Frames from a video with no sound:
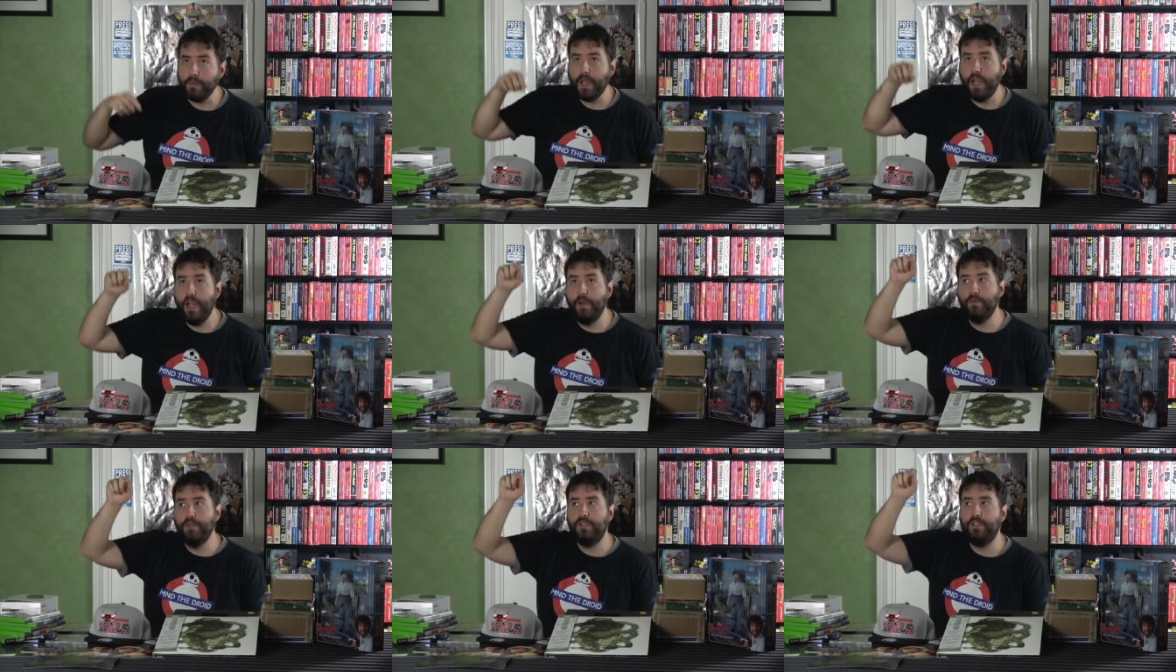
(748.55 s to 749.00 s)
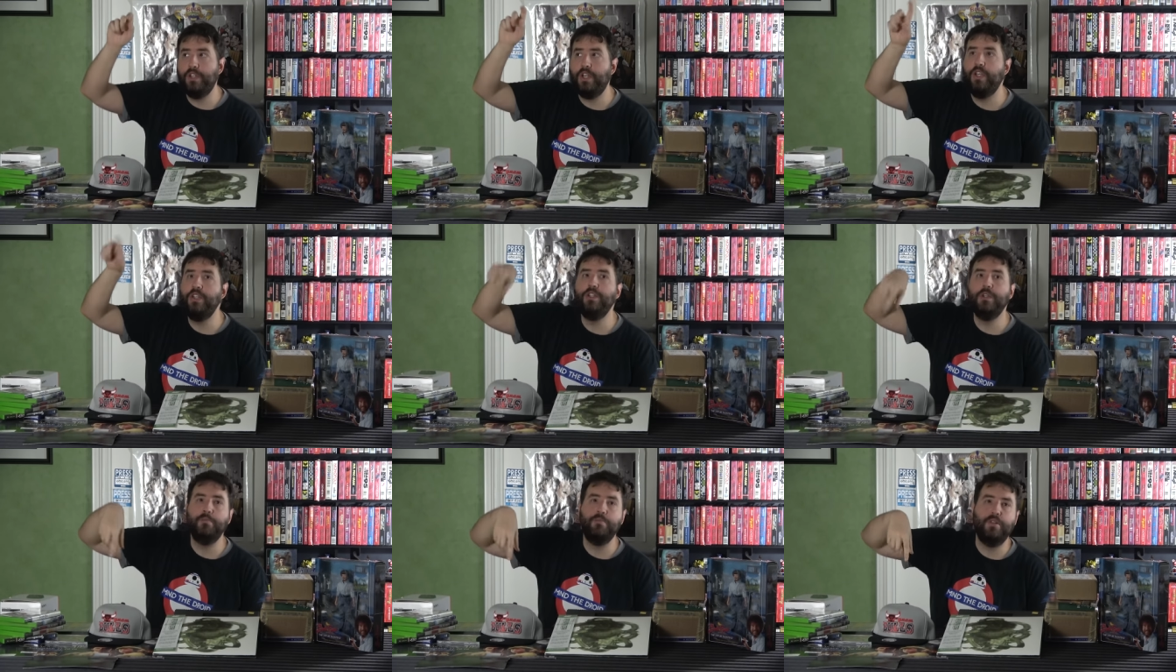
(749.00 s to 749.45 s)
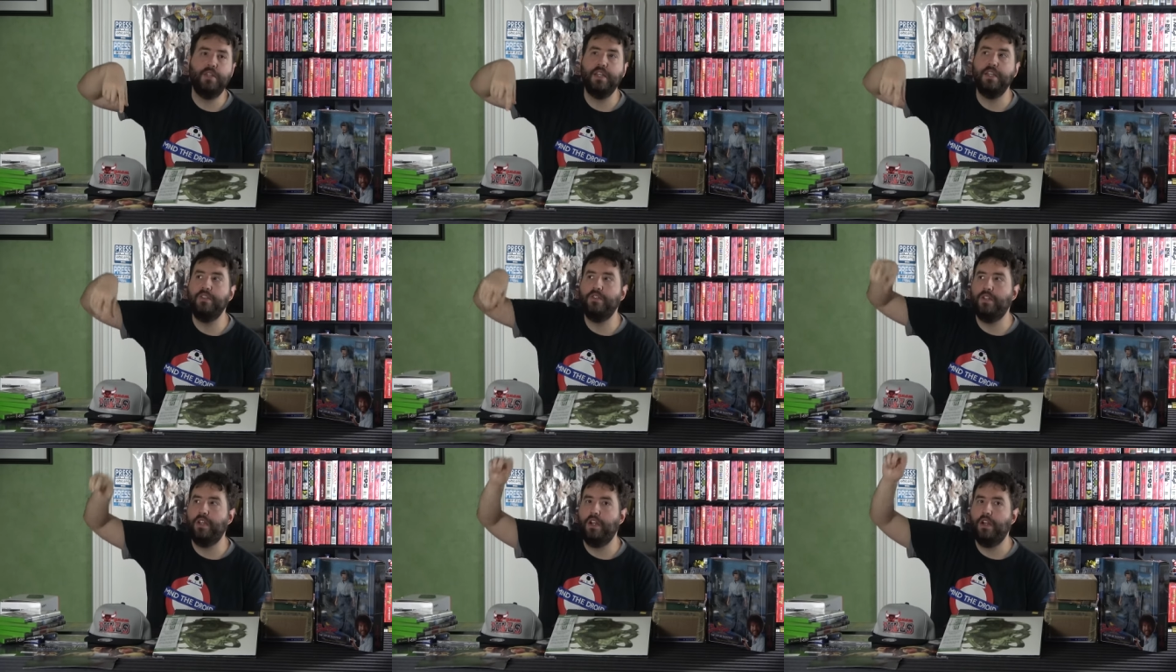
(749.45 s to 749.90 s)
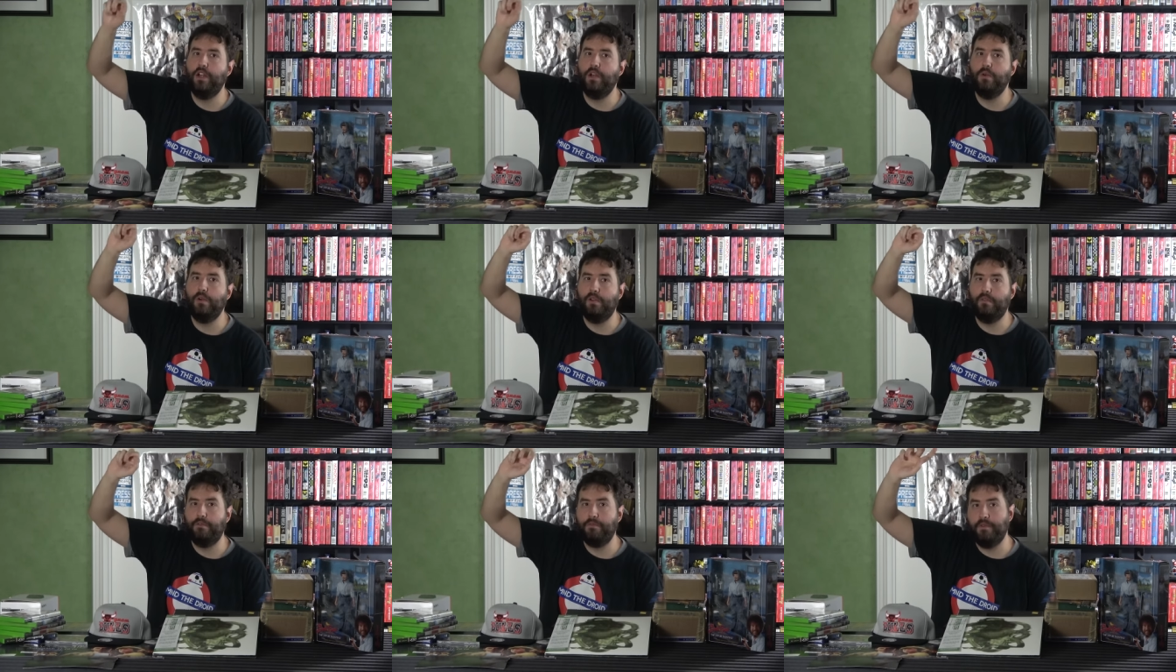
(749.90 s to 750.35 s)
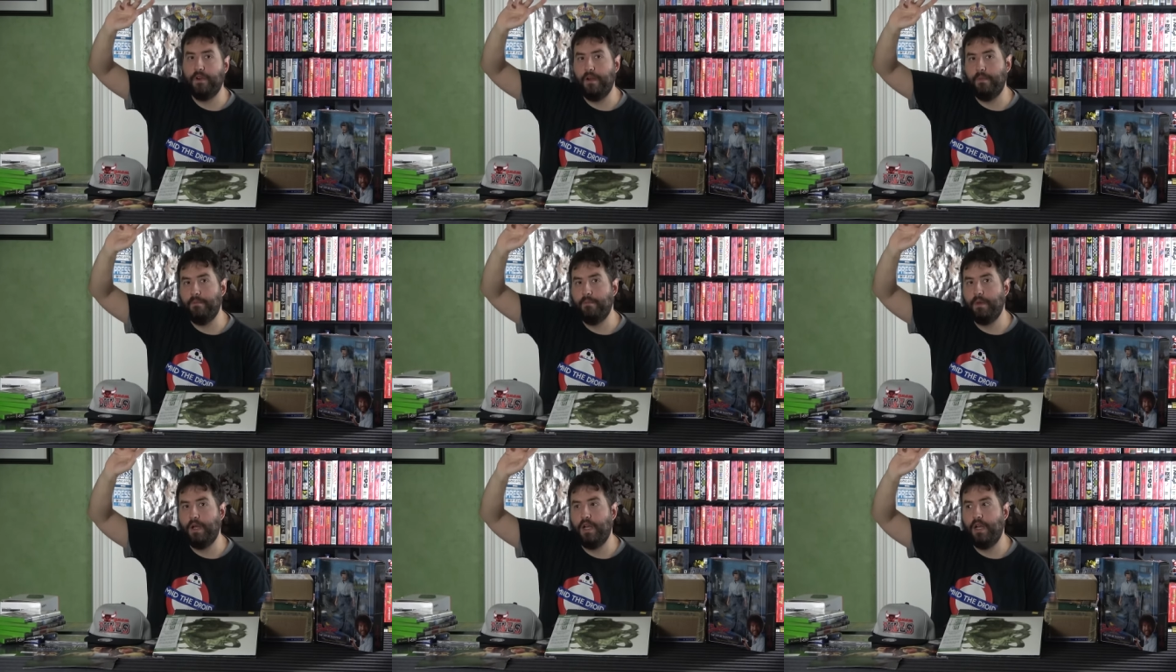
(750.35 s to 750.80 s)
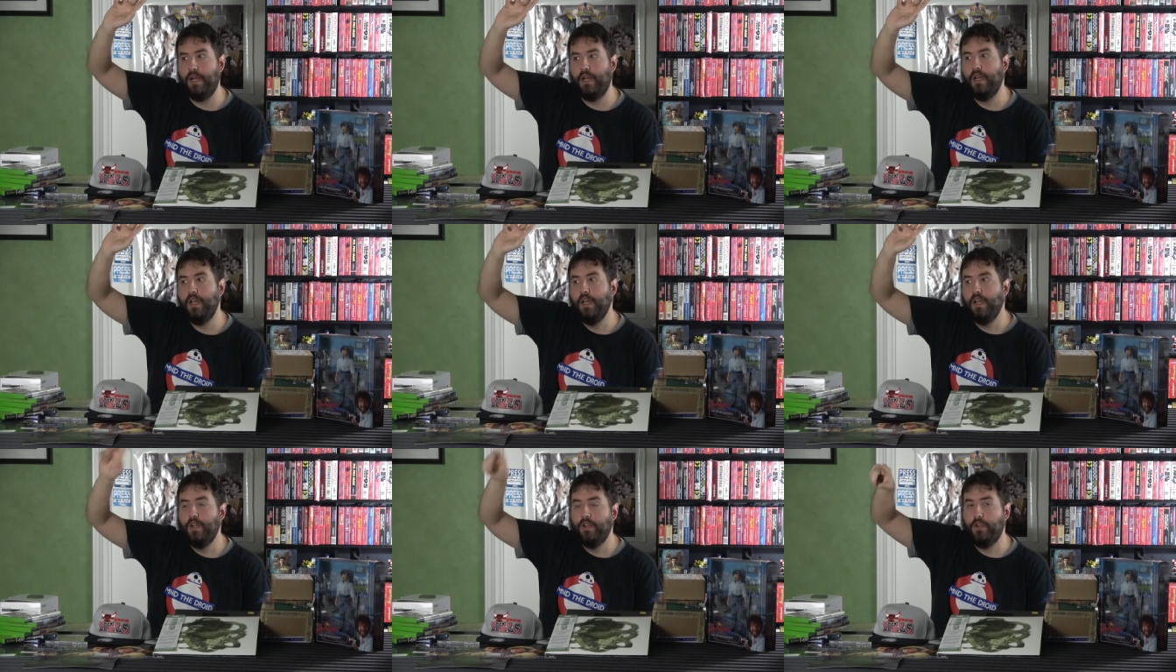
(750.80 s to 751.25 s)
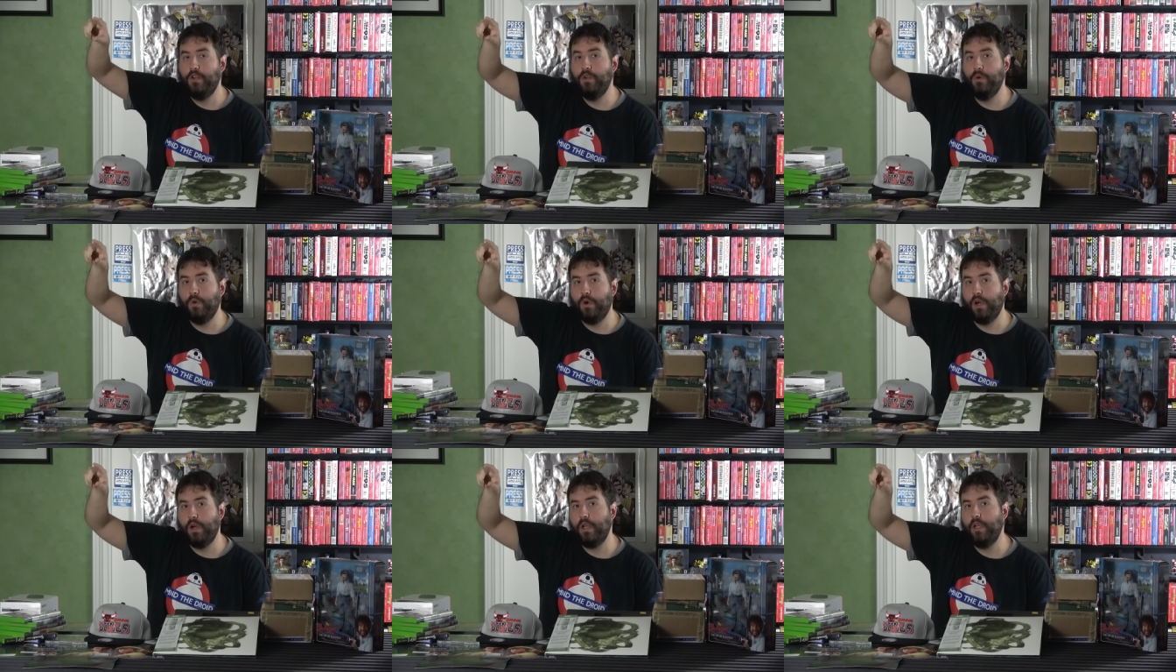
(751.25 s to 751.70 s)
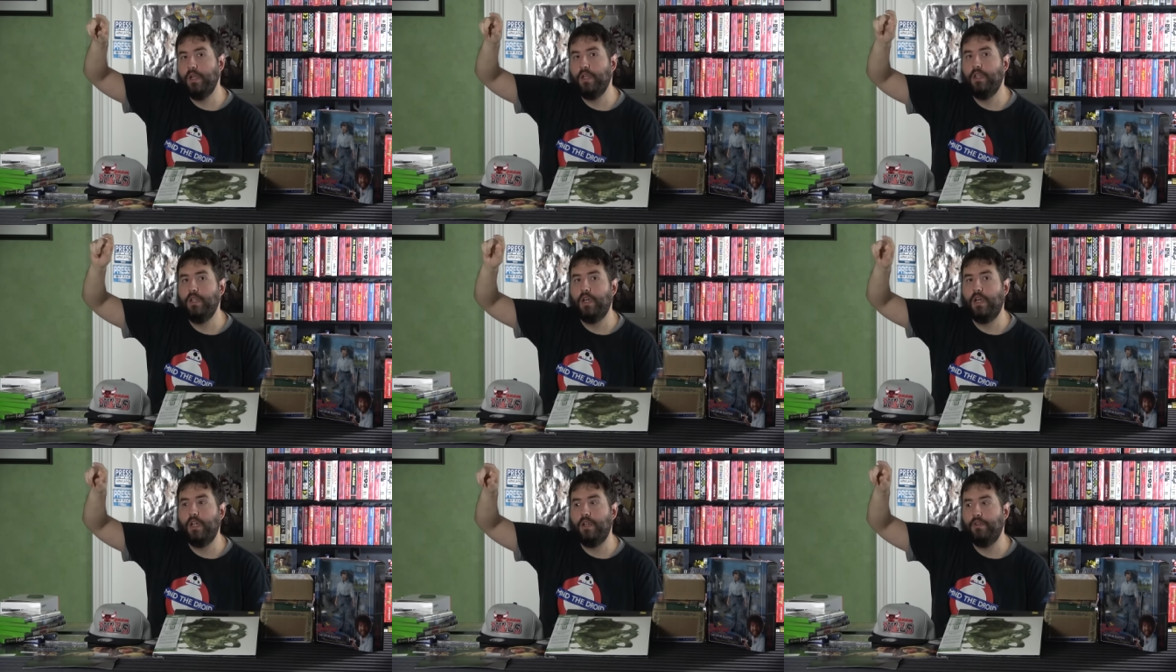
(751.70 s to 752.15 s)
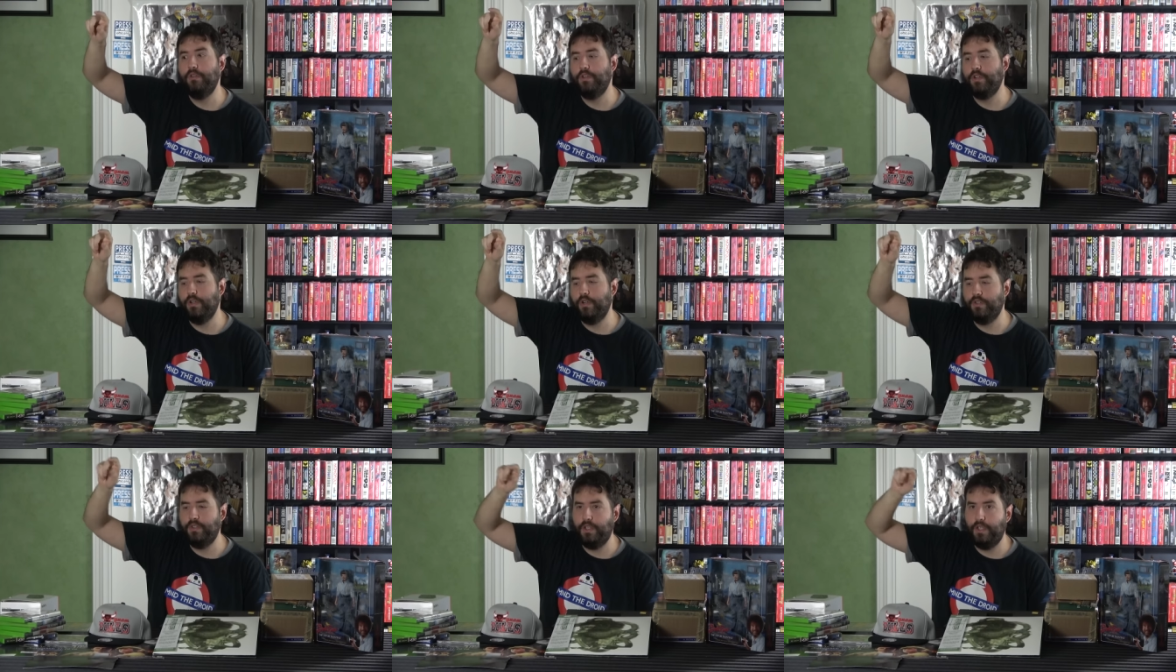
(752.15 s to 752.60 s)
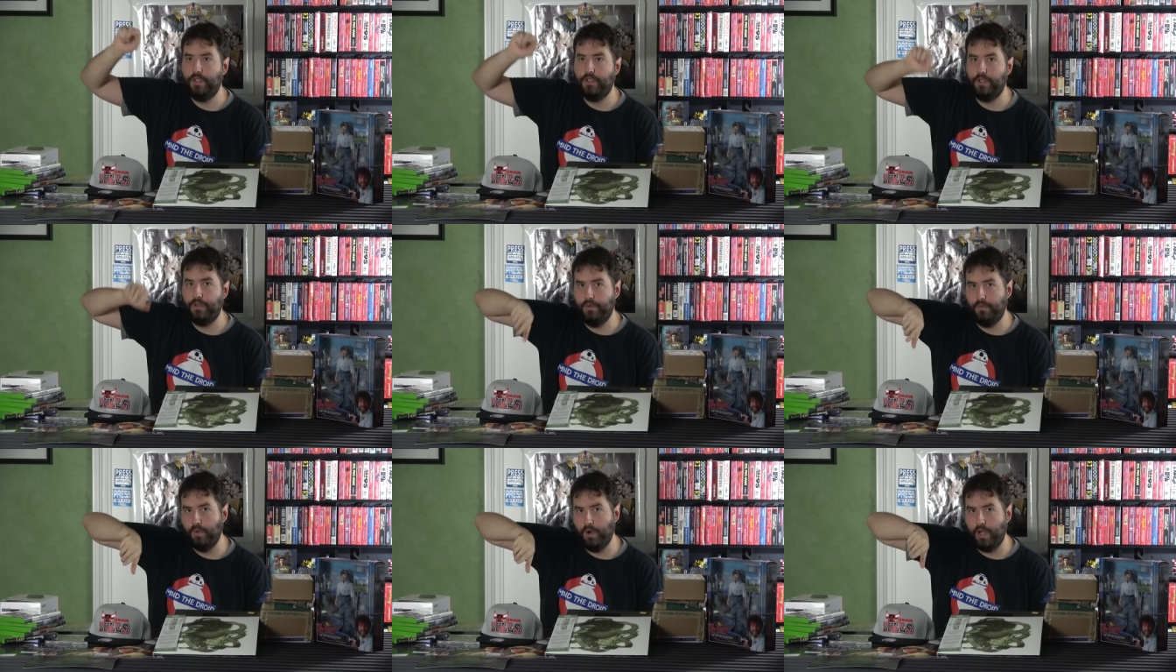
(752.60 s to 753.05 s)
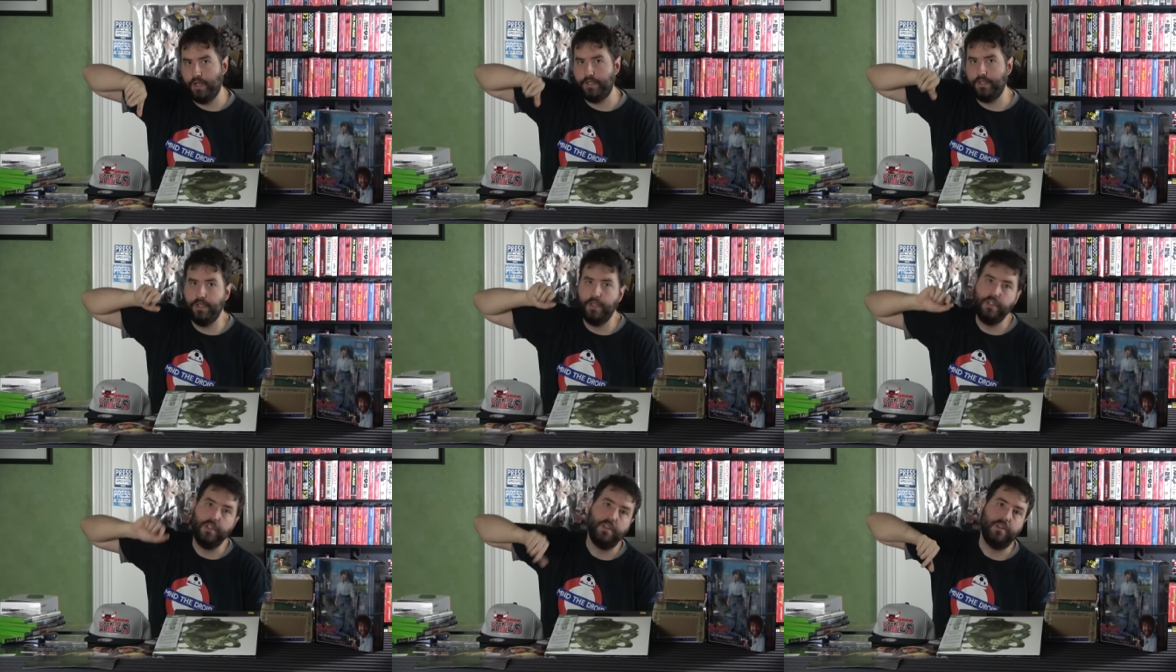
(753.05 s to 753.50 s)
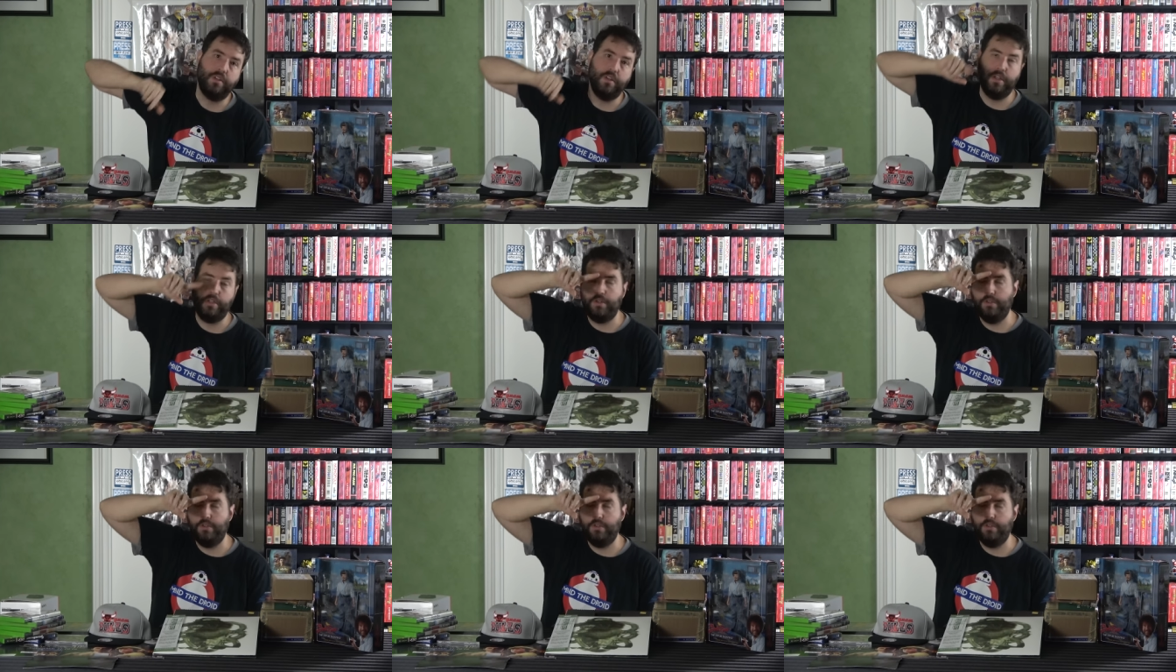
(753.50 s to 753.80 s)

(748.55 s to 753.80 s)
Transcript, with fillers: I was changing planes there, going from uh, Newark, uh, New Jersey, to Washington D.C.